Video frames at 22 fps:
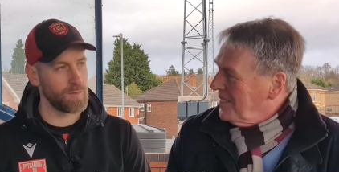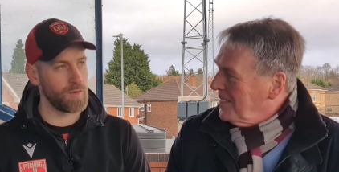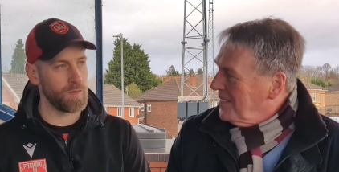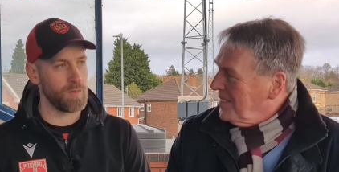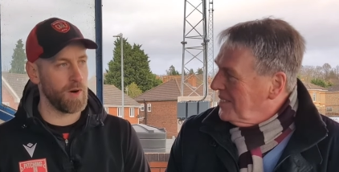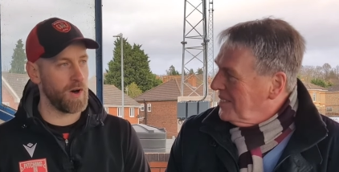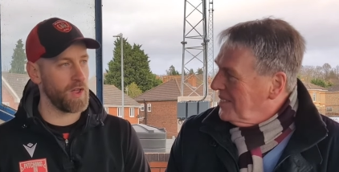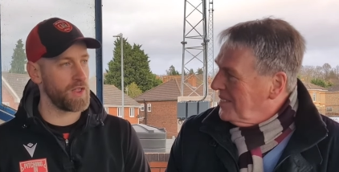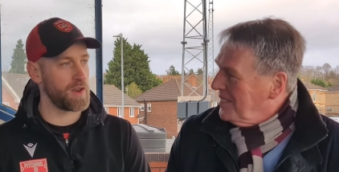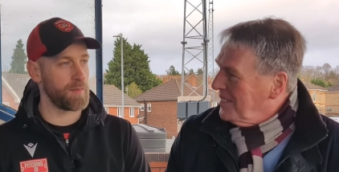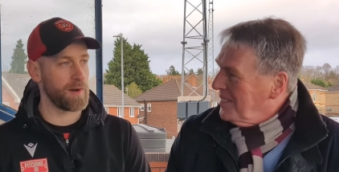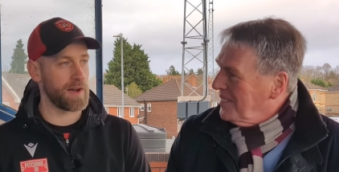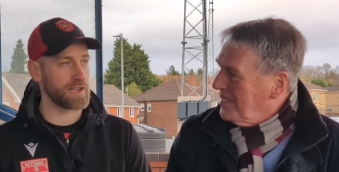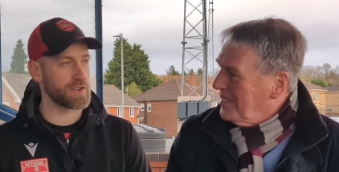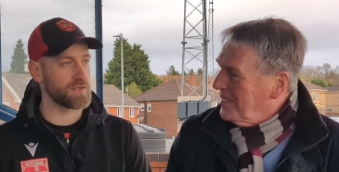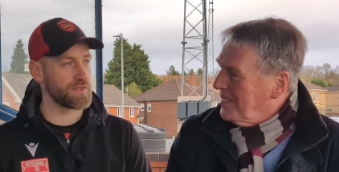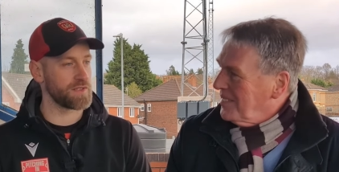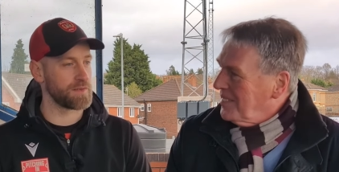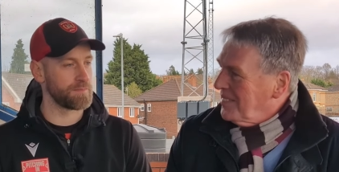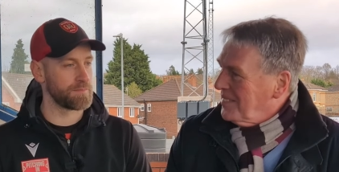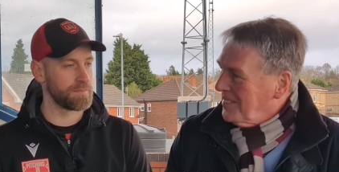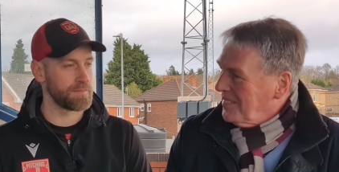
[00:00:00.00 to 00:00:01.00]
Speaker 1: we're more than a
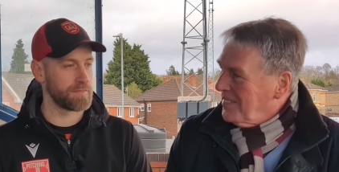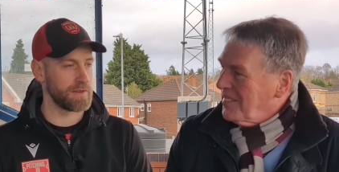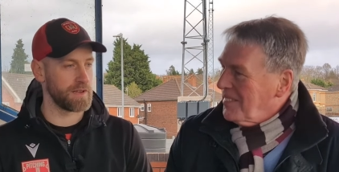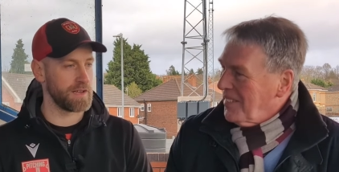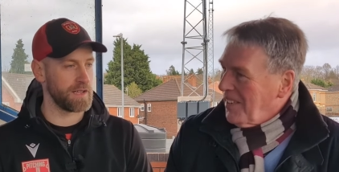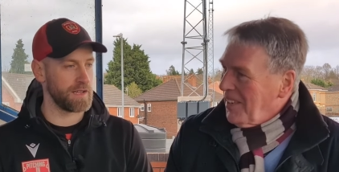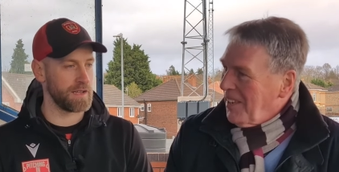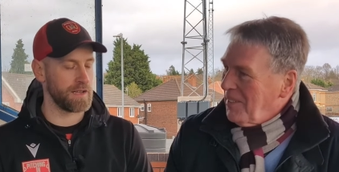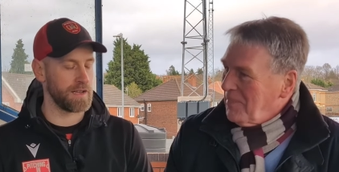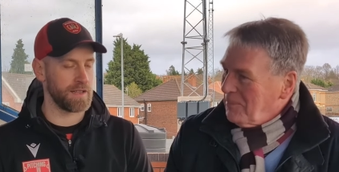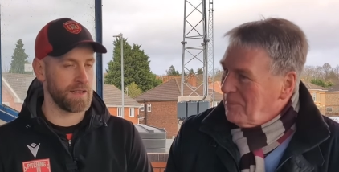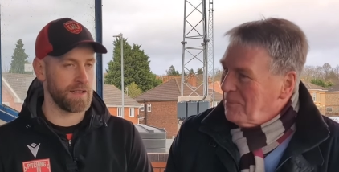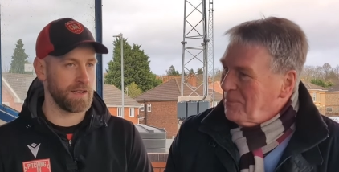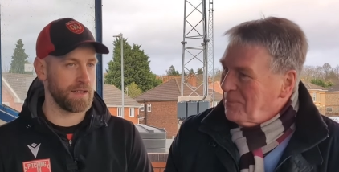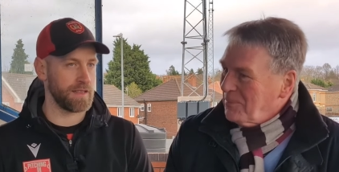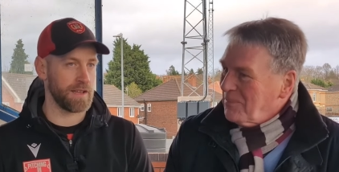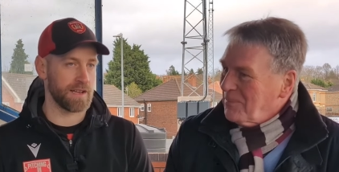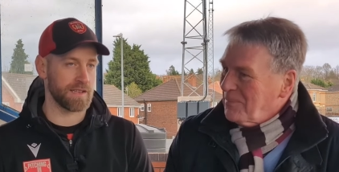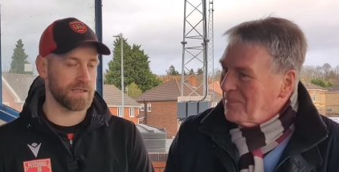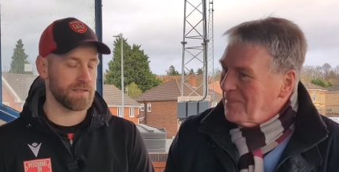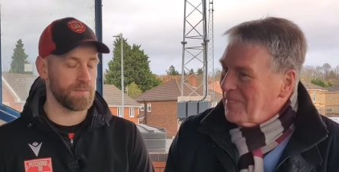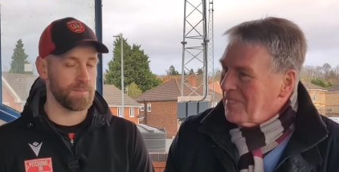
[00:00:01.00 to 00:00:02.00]
match for them, and, yeah. and,
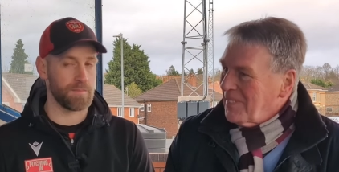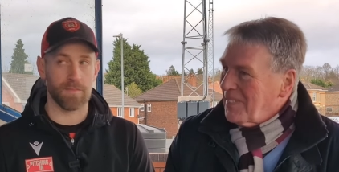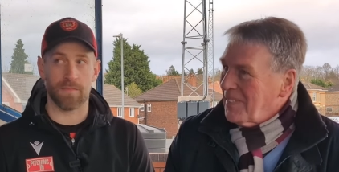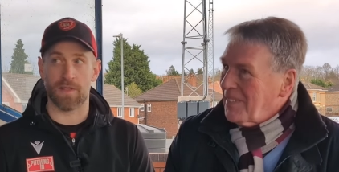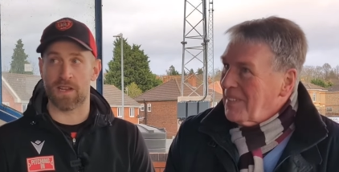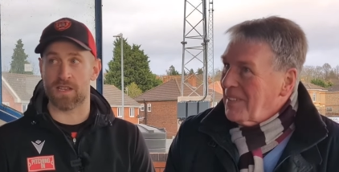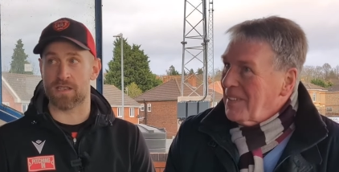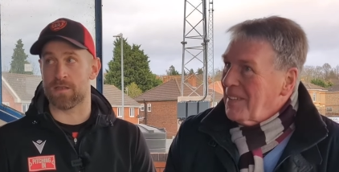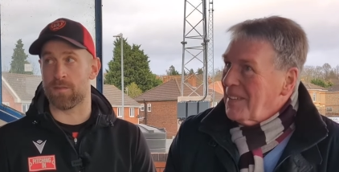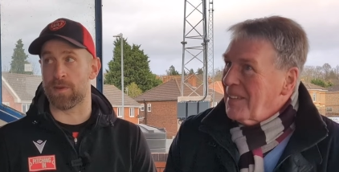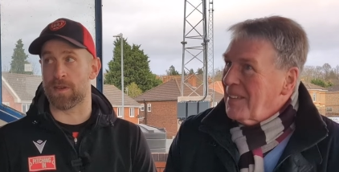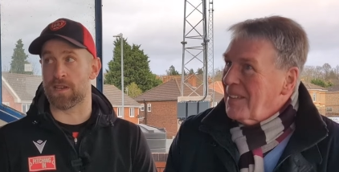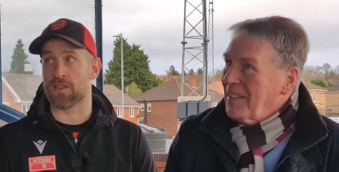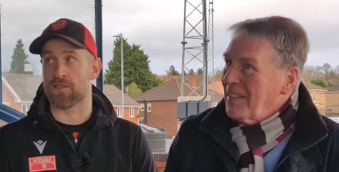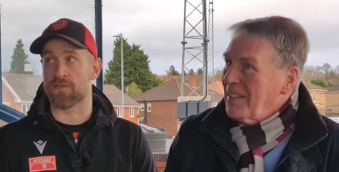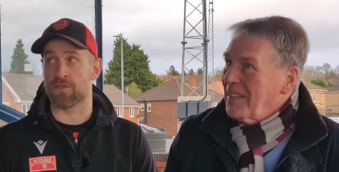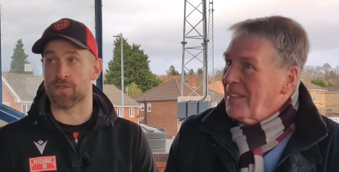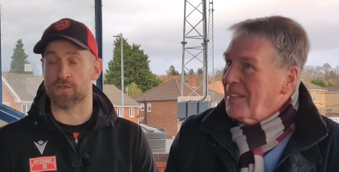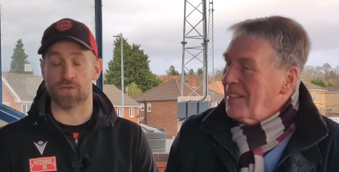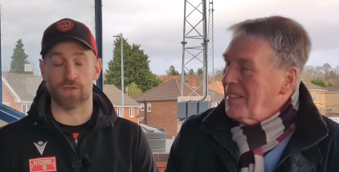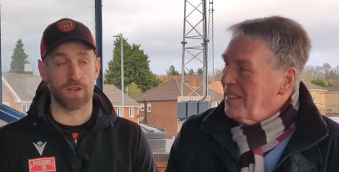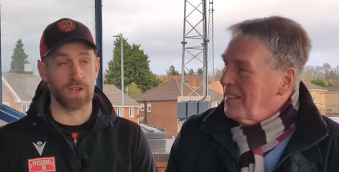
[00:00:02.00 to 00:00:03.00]
and that's that's the
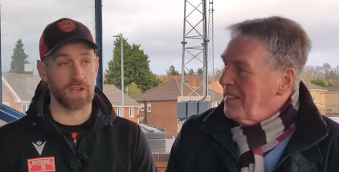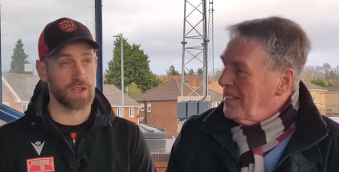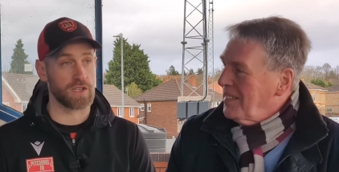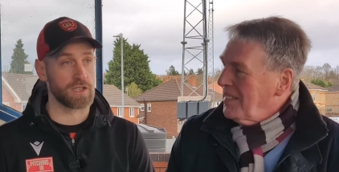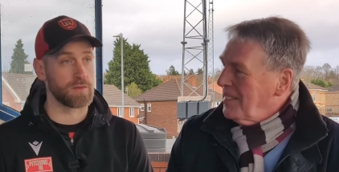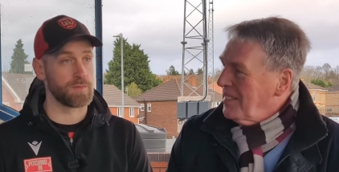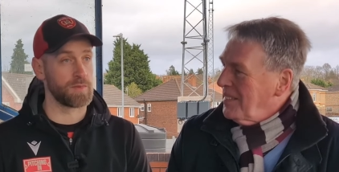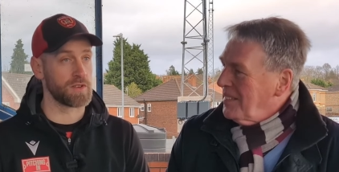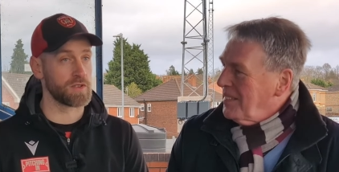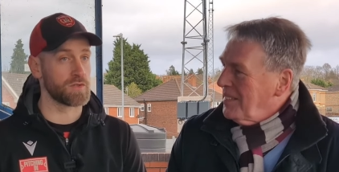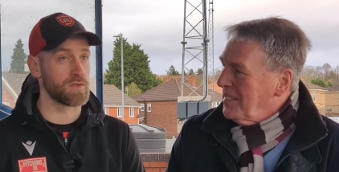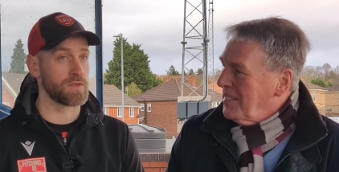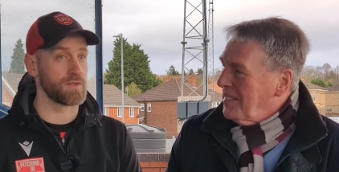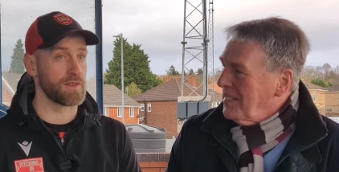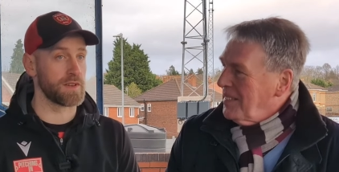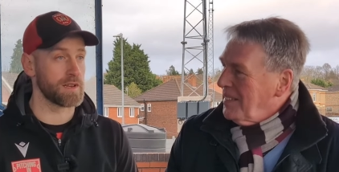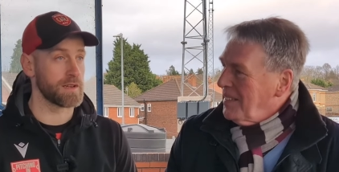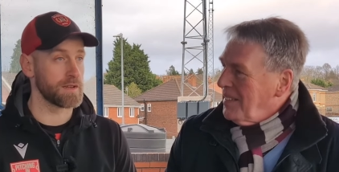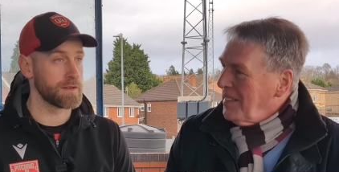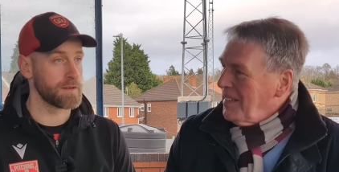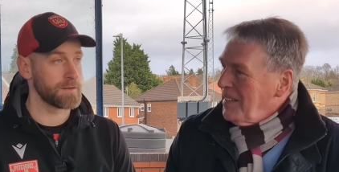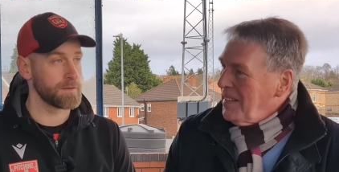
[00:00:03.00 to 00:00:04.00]
biggest frustration, to be honest
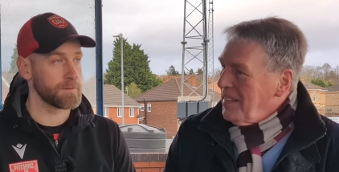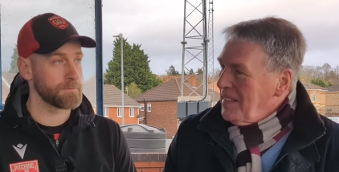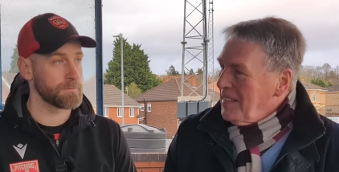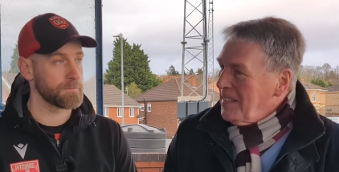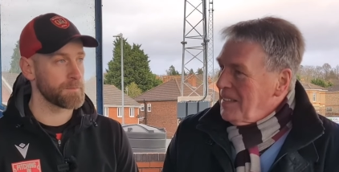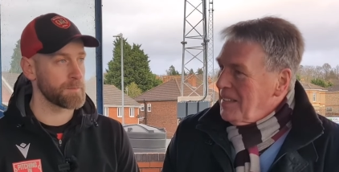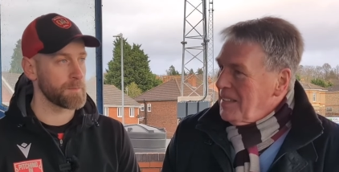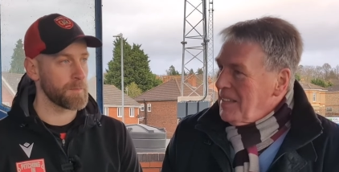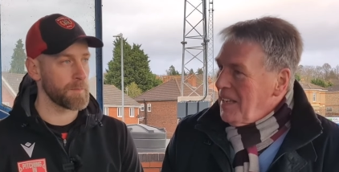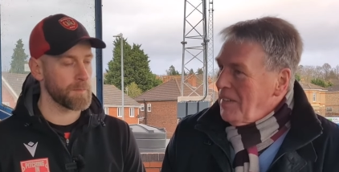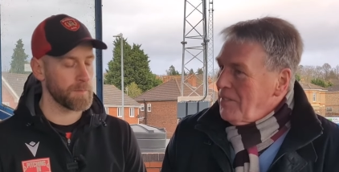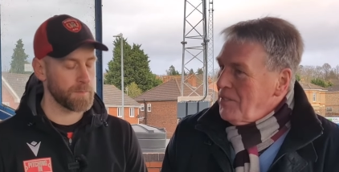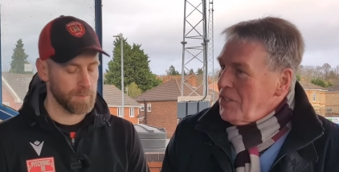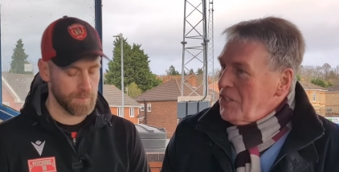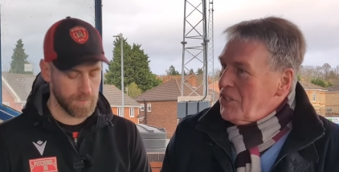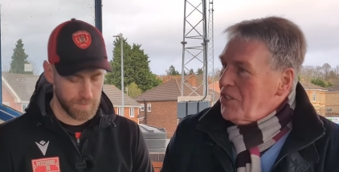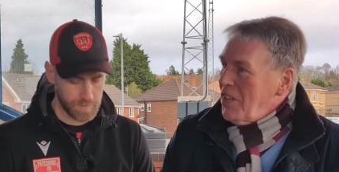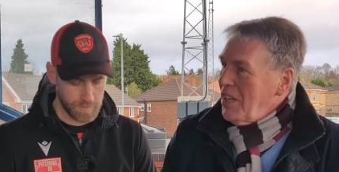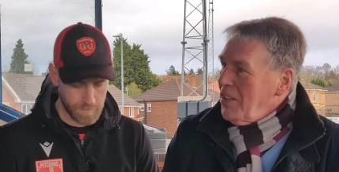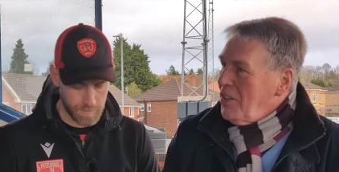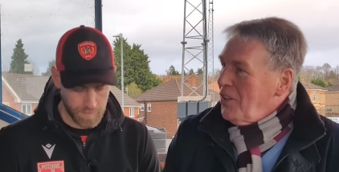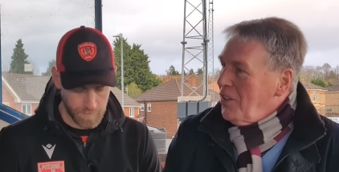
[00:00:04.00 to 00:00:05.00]
with you.
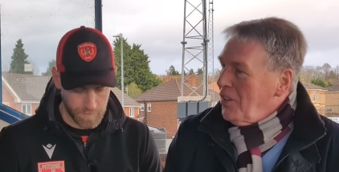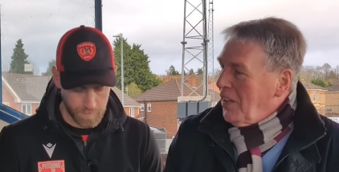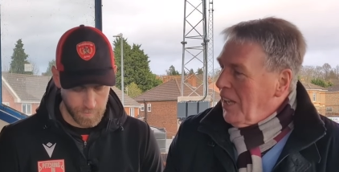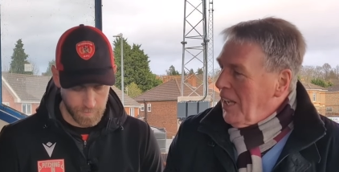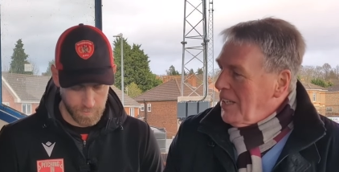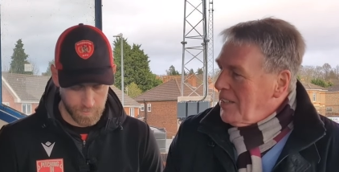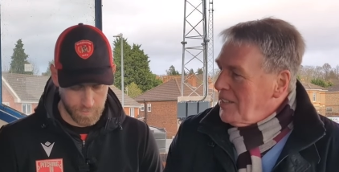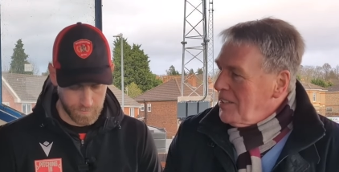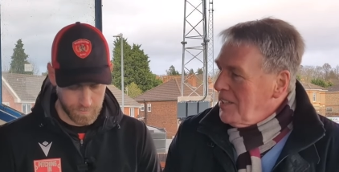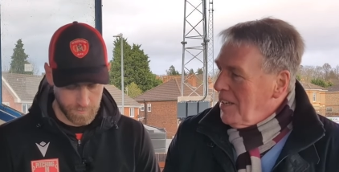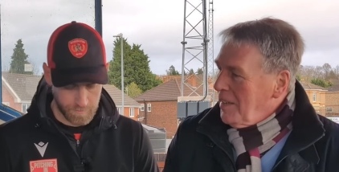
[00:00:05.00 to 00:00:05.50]
Having said all that,